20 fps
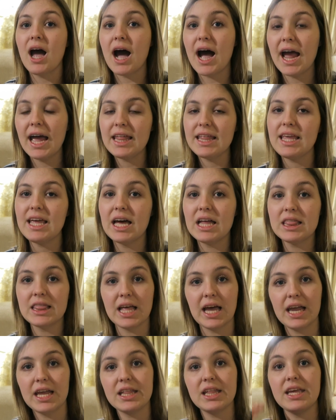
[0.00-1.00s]
highly
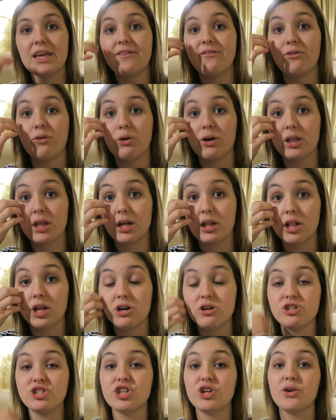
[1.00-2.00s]
unlikely for the
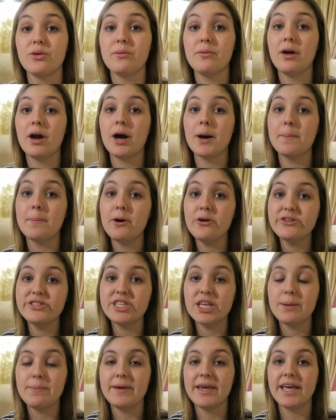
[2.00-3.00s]
closure,
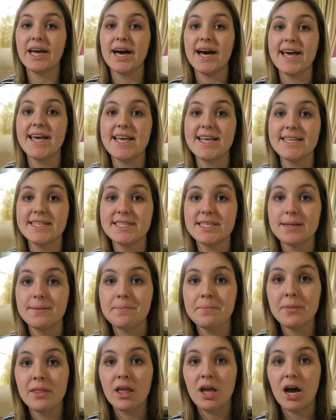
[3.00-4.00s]
mostly because
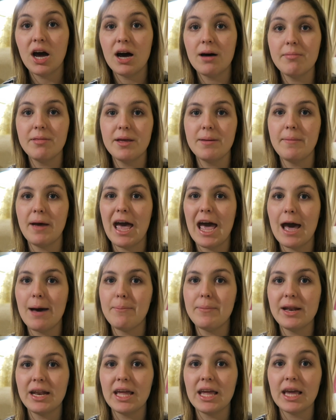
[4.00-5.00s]
of them
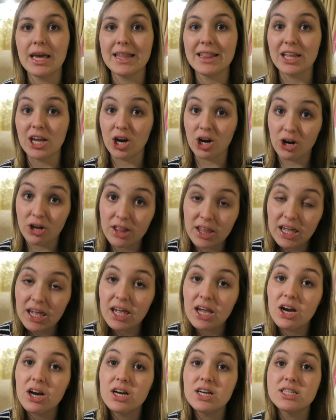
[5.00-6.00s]
happening in the early
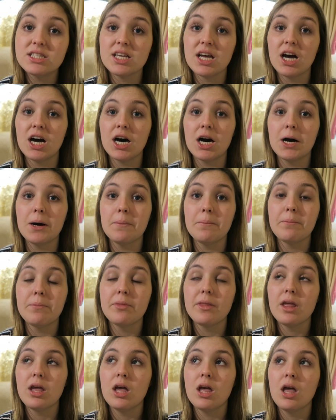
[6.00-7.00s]
years of
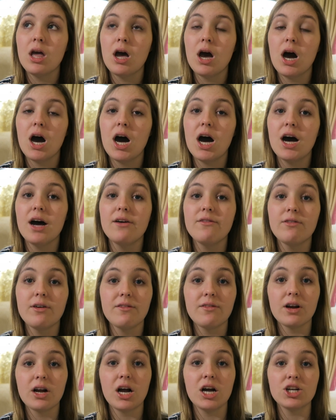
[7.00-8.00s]

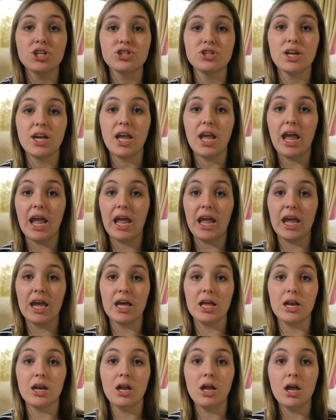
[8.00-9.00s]
River Country,
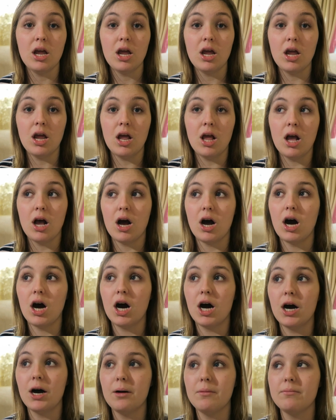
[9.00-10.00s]
and
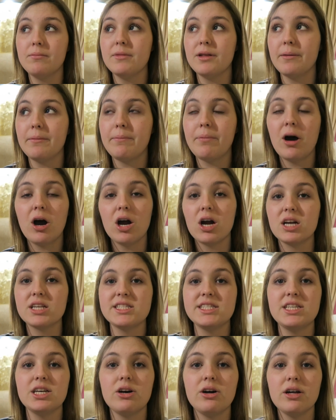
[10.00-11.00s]
the park
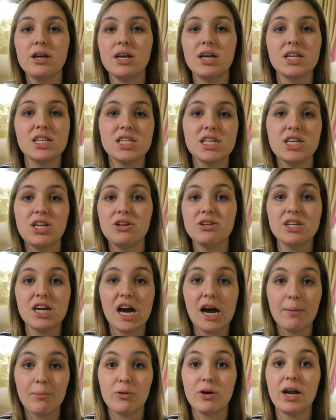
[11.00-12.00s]
still continued to
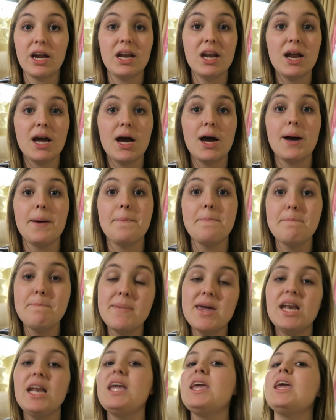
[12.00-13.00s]
operate
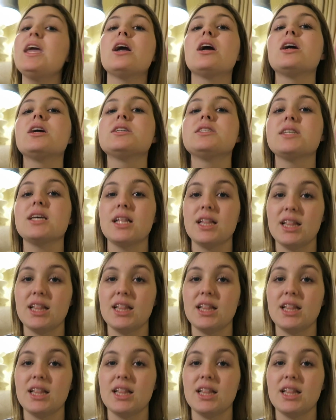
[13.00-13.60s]
many years